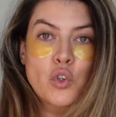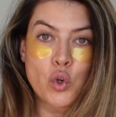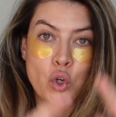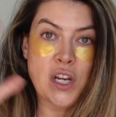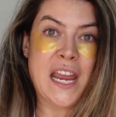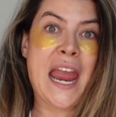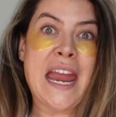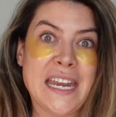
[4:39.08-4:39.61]

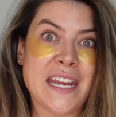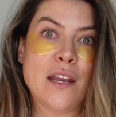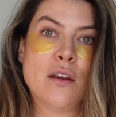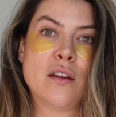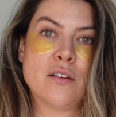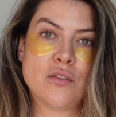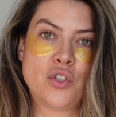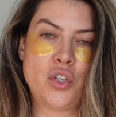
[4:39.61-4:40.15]

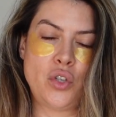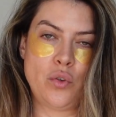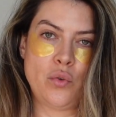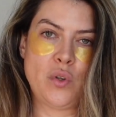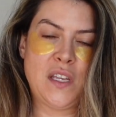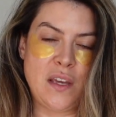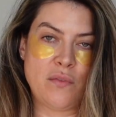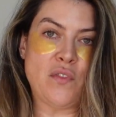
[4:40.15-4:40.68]
created
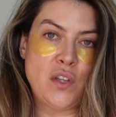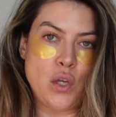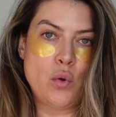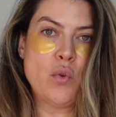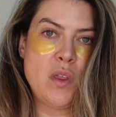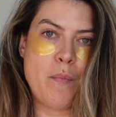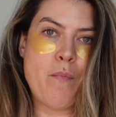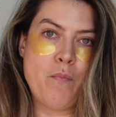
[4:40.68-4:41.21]
to give
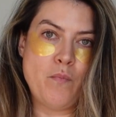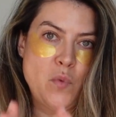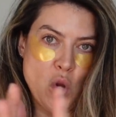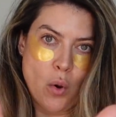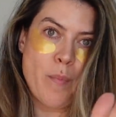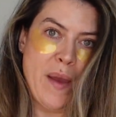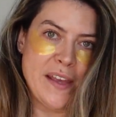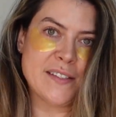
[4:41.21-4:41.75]
you
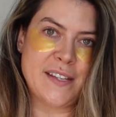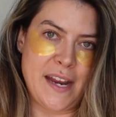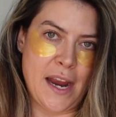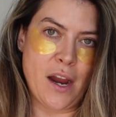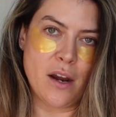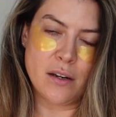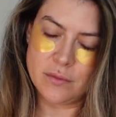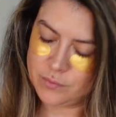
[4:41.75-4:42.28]
your best
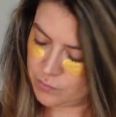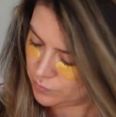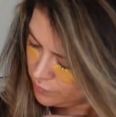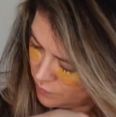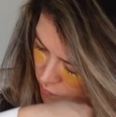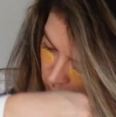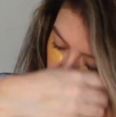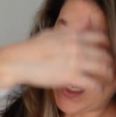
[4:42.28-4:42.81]
hair.
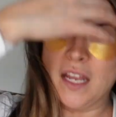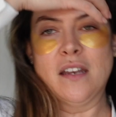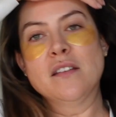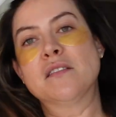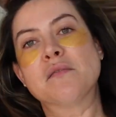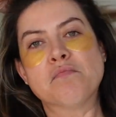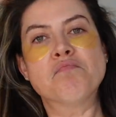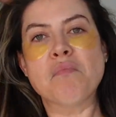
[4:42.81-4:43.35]

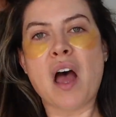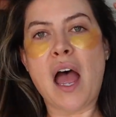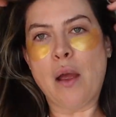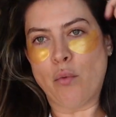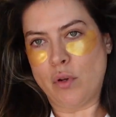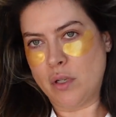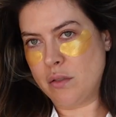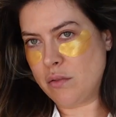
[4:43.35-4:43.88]
And I
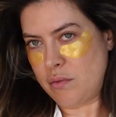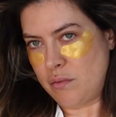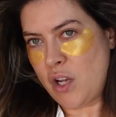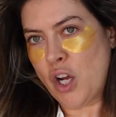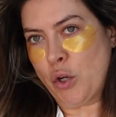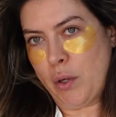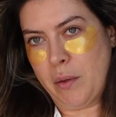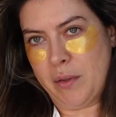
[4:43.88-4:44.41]
would
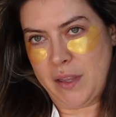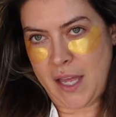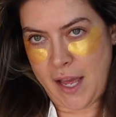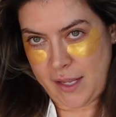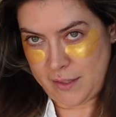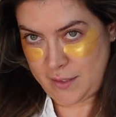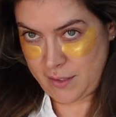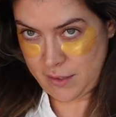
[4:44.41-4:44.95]
agree with
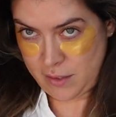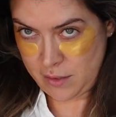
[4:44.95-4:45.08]
that.